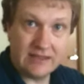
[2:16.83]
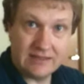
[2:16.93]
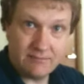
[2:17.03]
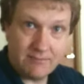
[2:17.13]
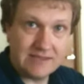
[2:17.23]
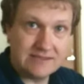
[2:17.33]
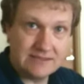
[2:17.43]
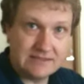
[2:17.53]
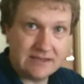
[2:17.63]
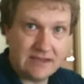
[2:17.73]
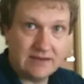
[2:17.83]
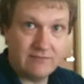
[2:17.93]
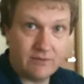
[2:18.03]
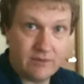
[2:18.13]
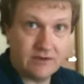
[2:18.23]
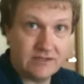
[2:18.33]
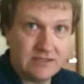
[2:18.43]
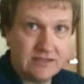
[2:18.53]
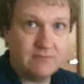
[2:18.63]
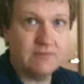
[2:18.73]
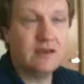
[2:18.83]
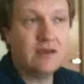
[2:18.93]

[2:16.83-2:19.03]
get the best design for their team.